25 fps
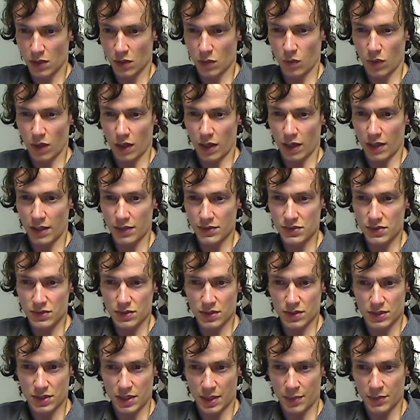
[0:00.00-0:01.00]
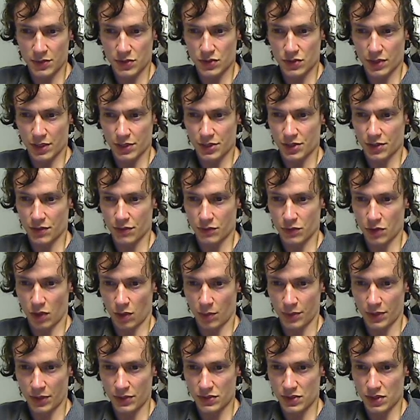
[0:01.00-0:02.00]
Whereas the demonstration of
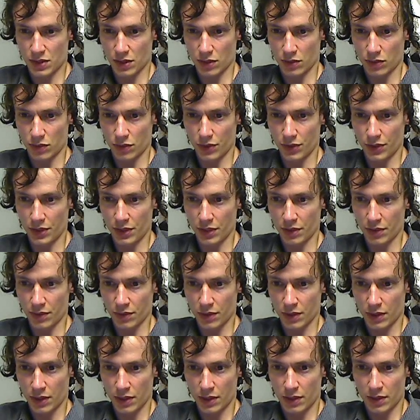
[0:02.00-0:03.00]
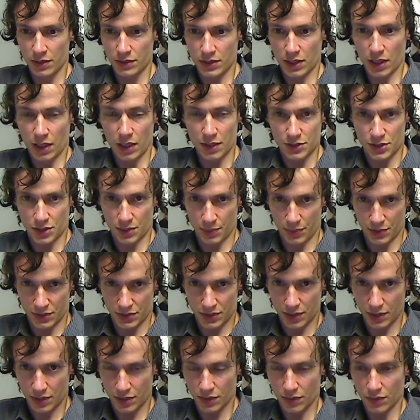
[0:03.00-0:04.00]
dominance, including touch in
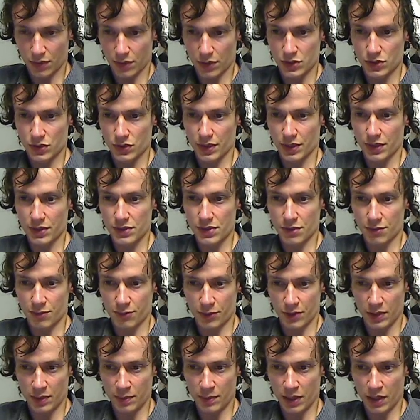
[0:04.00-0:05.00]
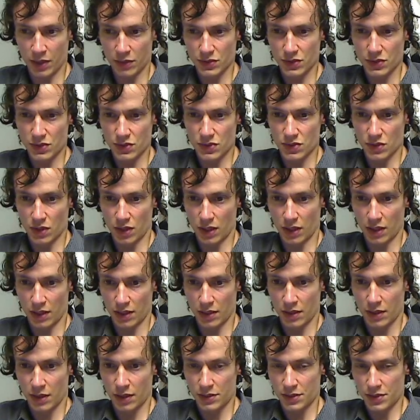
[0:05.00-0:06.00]
particular, triggers a female's desire
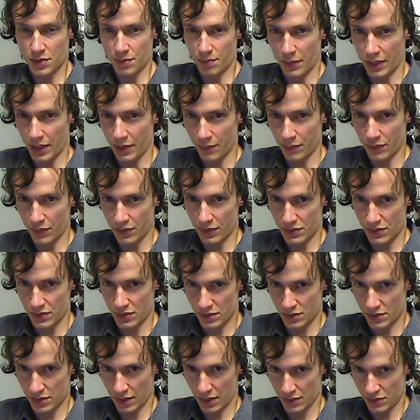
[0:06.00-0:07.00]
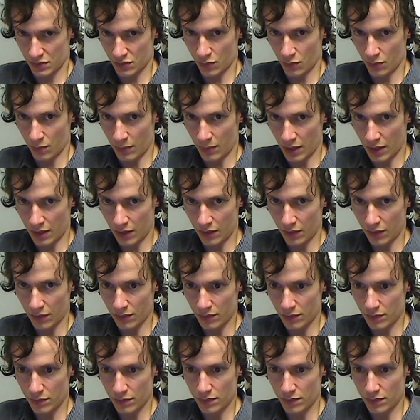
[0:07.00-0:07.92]
to mate with a successful male.